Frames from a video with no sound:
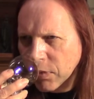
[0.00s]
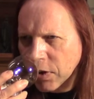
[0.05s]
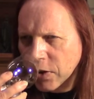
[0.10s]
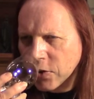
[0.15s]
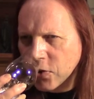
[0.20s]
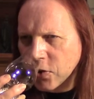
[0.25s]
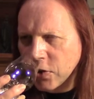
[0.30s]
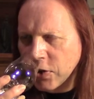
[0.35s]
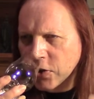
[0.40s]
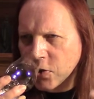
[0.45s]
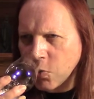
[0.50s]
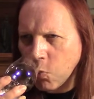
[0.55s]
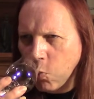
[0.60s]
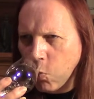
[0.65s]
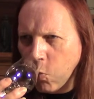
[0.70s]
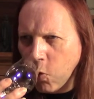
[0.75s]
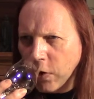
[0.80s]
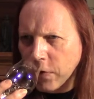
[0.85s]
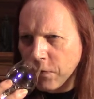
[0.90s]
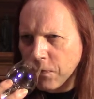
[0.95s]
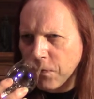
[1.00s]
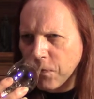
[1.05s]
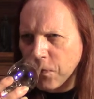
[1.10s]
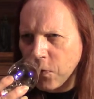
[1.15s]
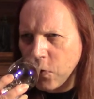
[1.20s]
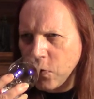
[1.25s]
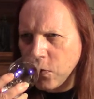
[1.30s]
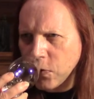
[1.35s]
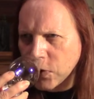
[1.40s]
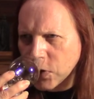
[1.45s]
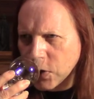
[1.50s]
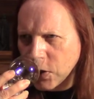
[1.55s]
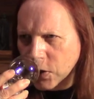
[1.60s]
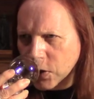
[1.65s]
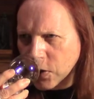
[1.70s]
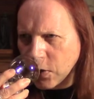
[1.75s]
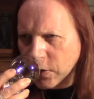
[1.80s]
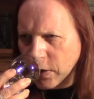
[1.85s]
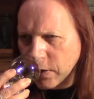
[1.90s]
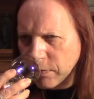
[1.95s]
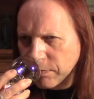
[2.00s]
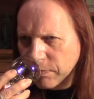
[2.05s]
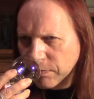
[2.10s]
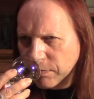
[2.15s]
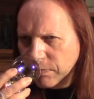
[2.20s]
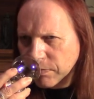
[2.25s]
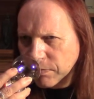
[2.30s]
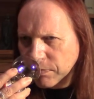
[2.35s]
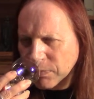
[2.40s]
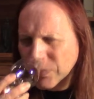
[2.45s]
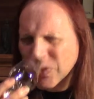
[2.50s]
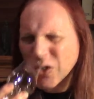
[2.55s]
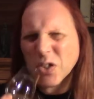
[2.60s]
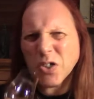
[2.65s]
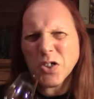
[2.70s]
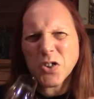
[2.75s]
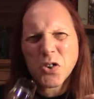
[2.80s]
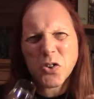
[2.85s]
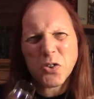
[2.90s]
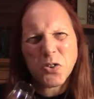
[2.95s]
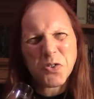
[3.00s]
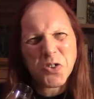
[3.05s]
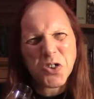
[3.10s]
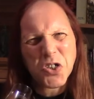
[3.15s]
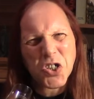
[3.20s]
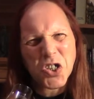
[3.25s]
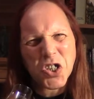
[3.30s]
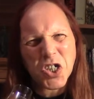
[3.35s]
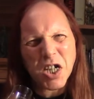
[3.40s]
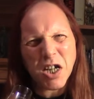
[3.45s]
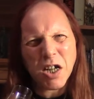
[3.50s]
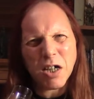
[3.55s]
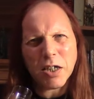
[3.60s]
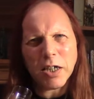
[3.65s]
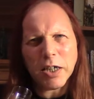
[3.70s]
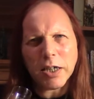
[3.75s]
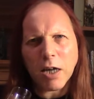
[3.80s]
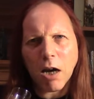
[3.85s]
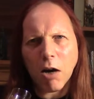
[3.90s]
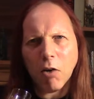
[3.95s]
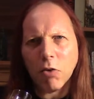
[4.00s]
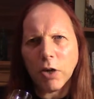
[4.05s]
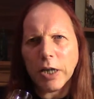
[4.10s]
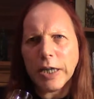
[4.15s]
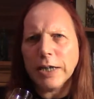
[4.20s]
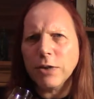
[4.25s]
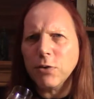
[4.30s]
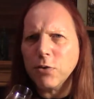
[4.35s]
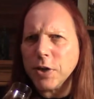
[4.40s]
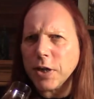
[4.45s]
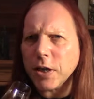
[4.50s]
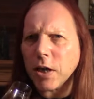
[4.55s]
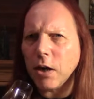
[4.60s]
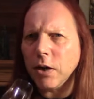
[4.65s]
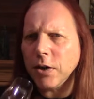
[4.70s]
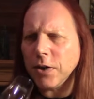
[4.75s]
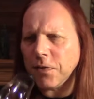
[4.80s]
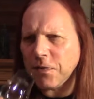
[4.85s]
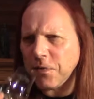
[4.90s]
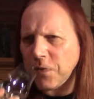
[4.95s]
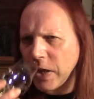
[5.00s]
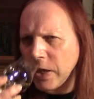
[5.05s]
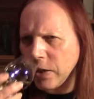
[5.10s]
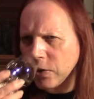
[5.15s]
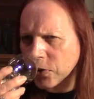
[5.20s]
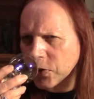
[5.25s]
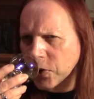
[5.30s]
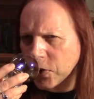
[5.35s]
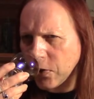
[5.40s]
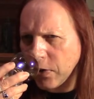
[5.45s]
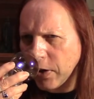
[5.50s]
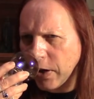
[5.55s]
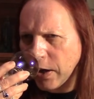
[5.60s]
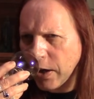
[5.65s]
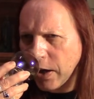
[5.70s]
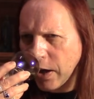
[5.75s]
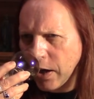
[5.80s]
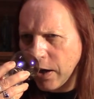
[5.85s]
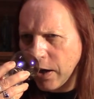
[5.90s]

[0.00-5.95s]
so there's some white fruits. It's got a sort of slightly coalillery kind of feel to it.